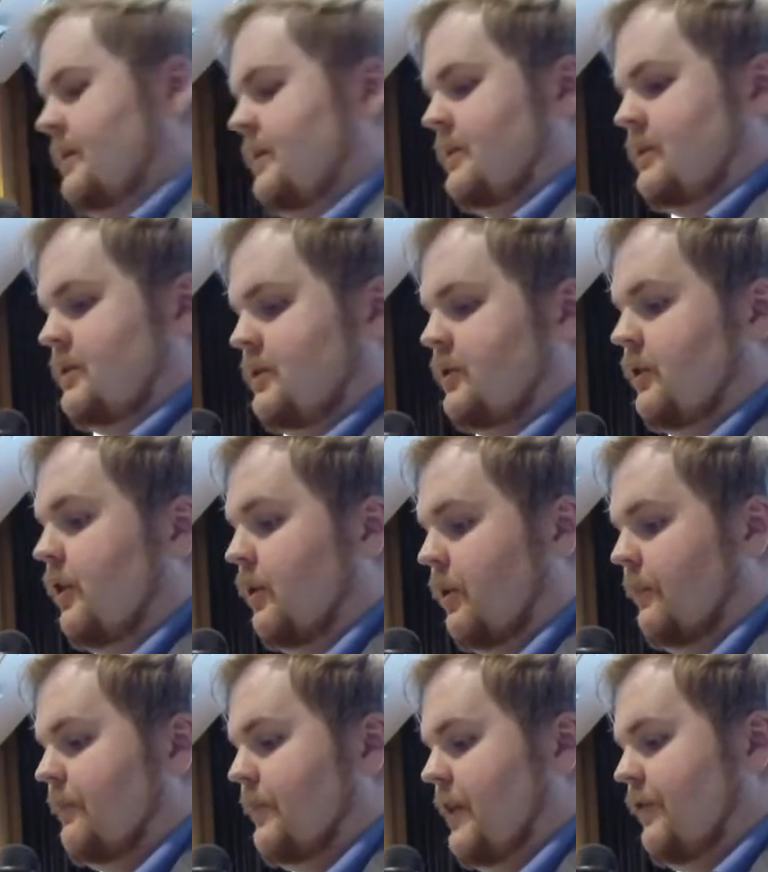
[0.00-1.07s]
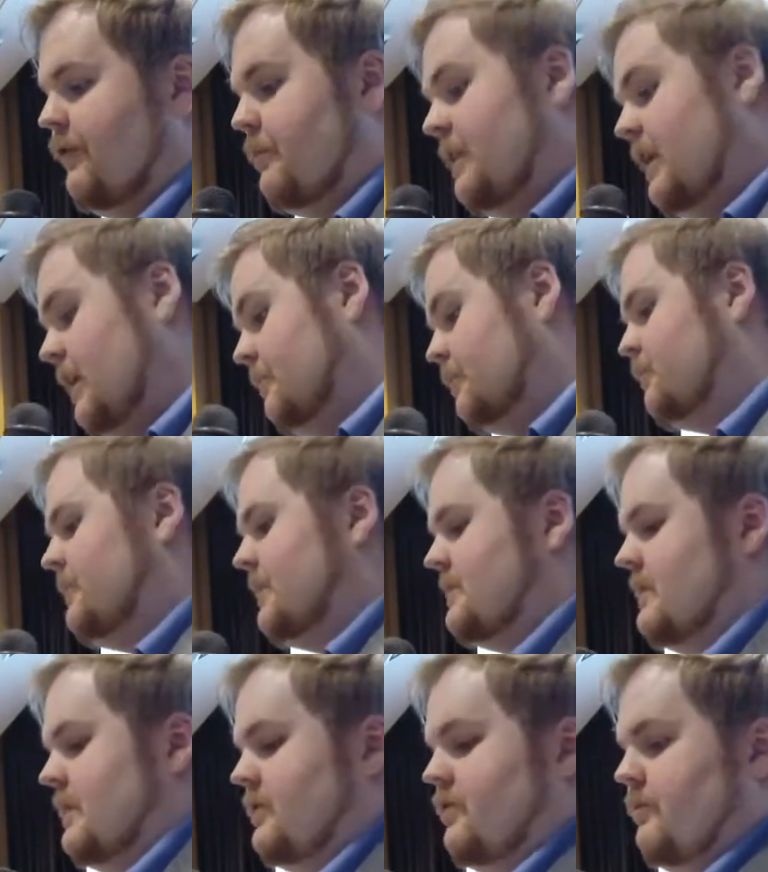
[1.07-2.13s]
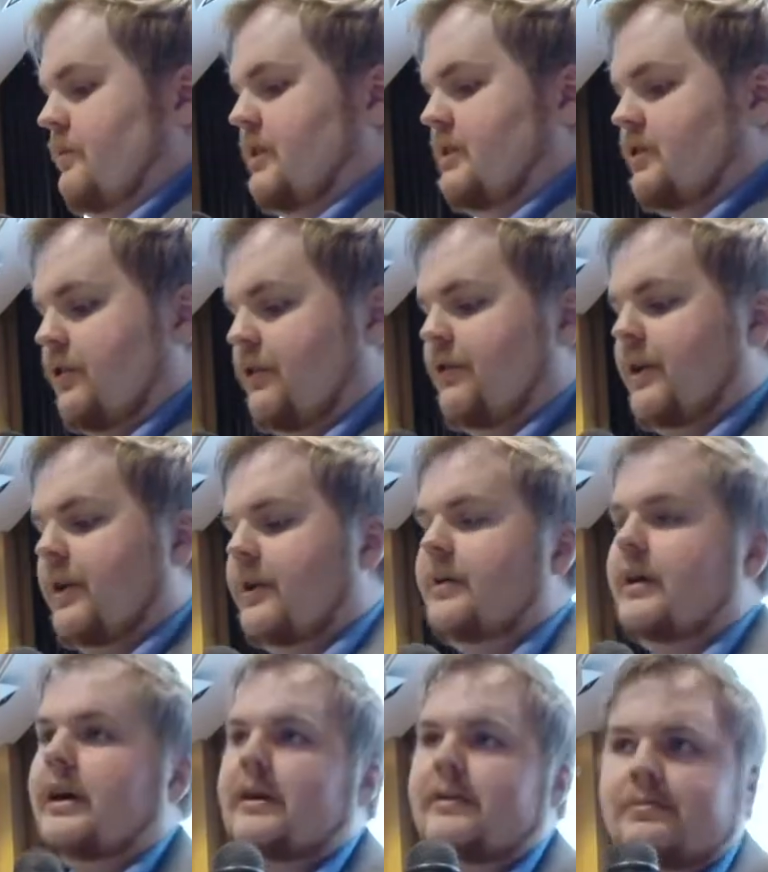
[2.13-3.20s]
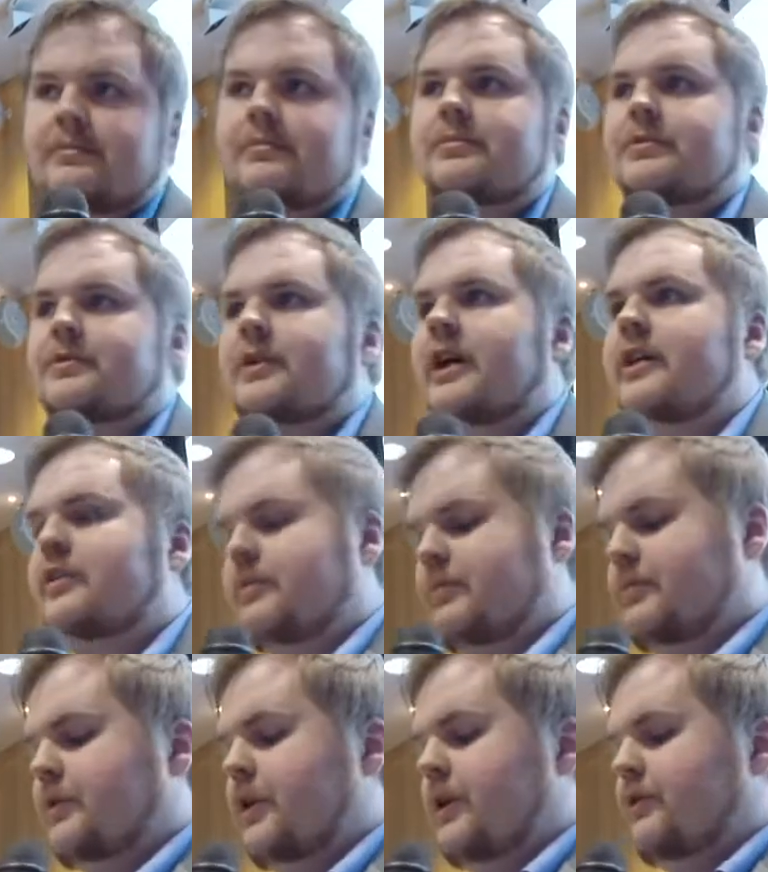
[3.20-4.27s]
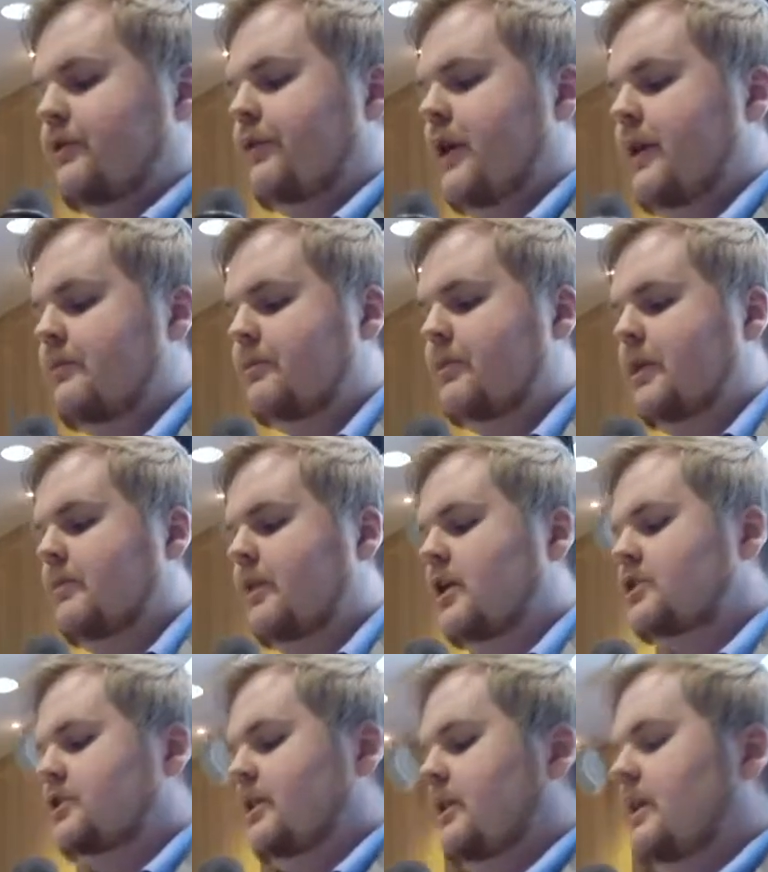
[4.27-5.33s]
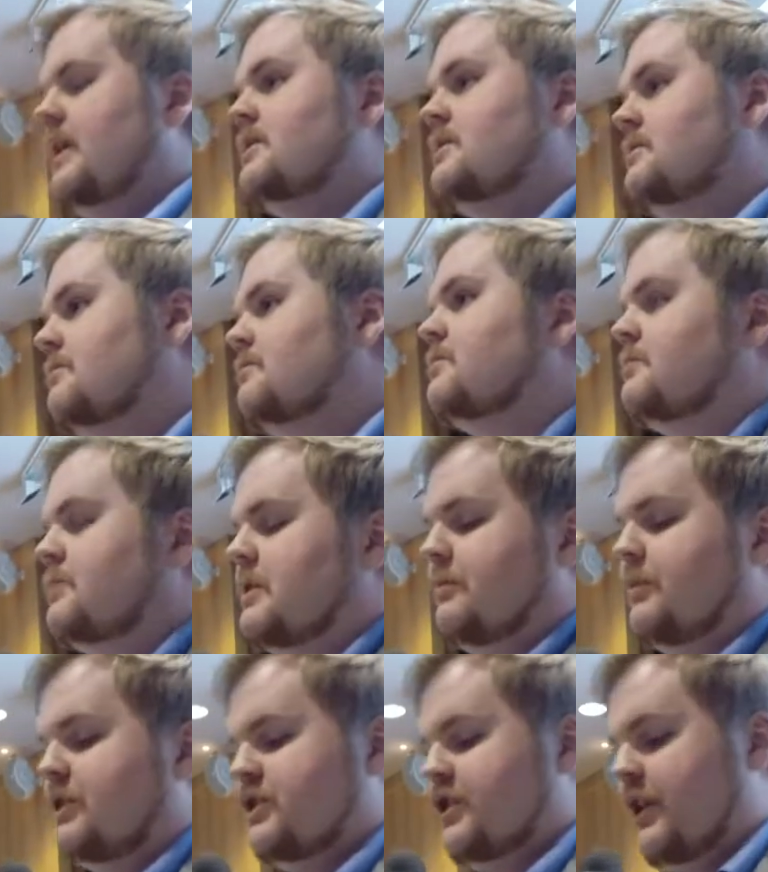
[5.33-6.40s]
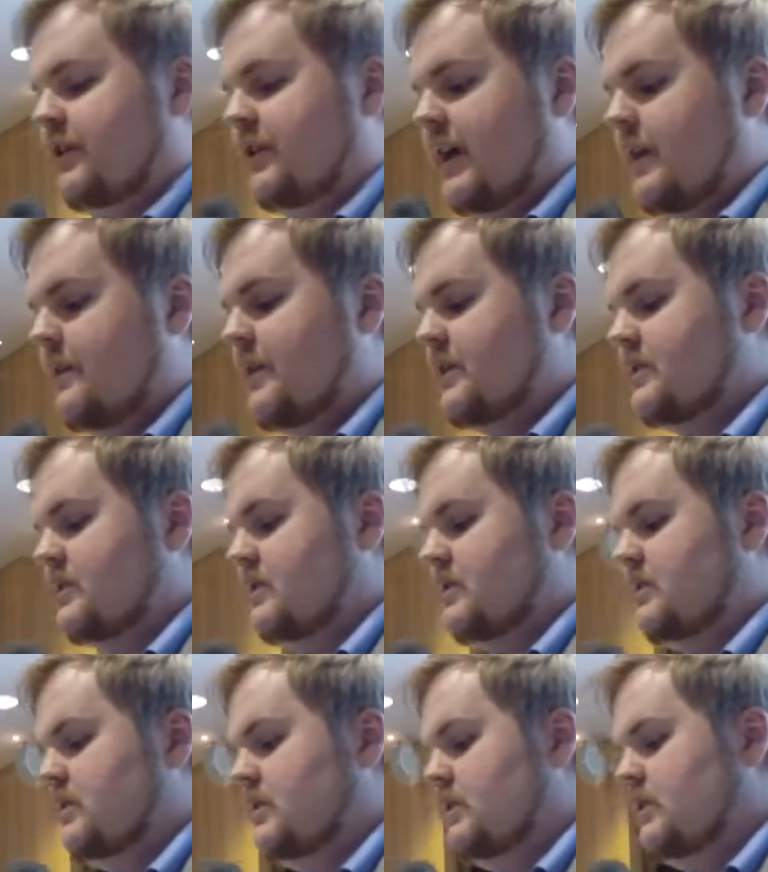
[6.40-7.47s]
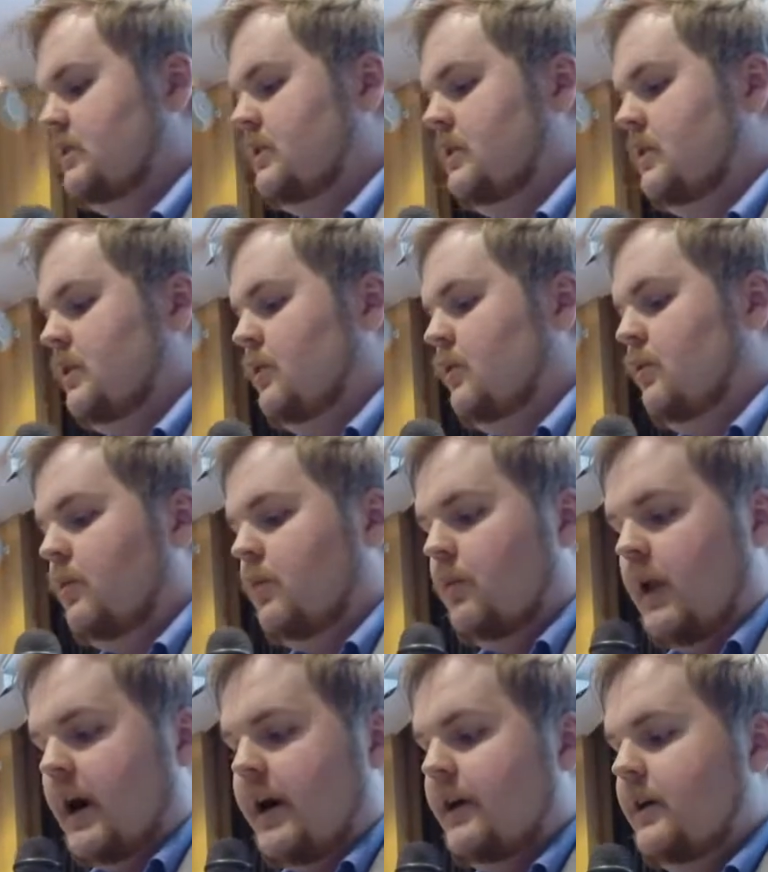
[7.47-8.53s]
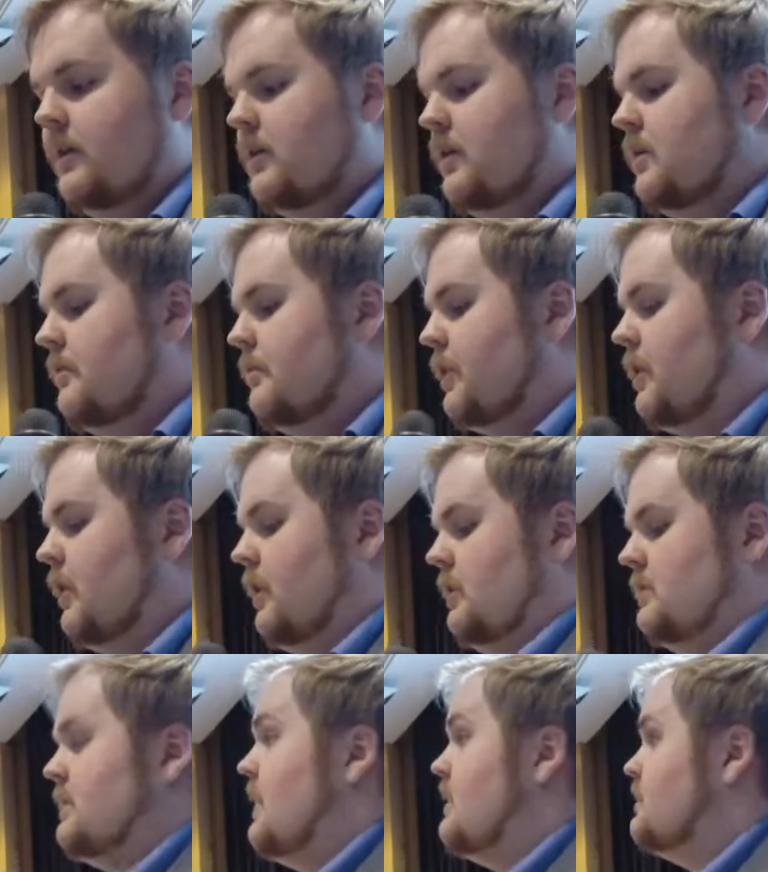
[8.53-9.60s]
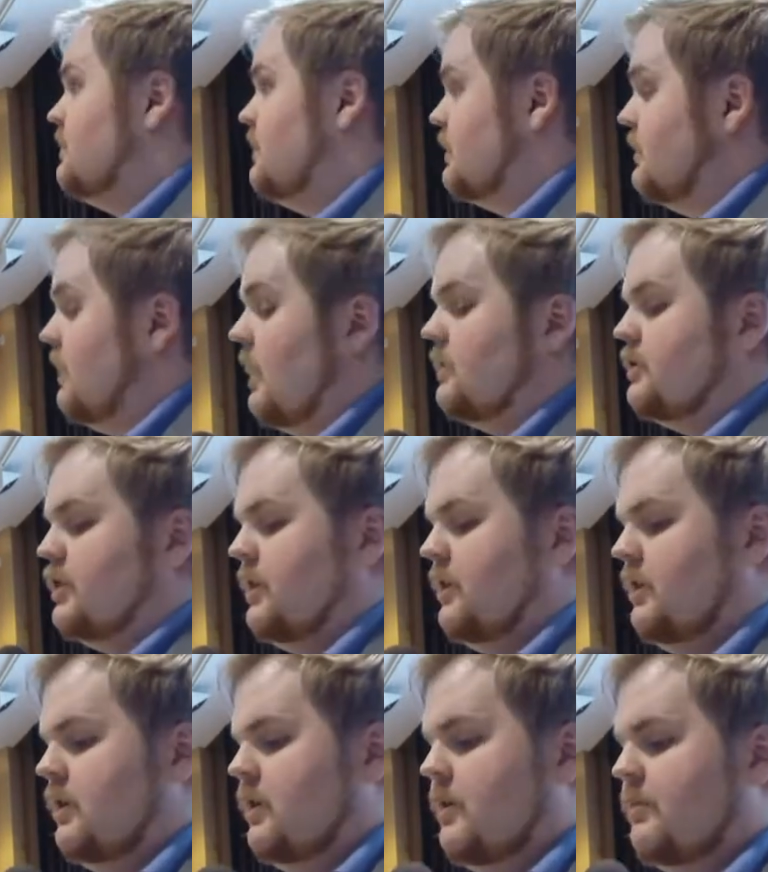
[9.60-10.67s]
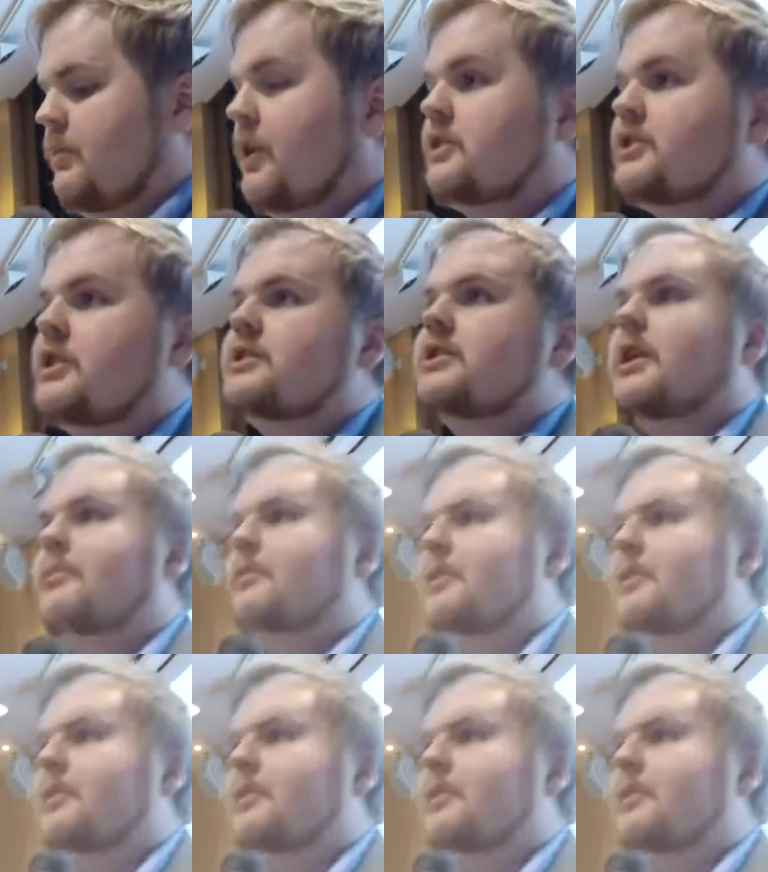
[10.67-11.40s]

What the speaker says: So, if you've been able to make sense of me so far, I've kind of tried to frame the blockchain as simply shared databases. Why? Because as a technology, blockchains can be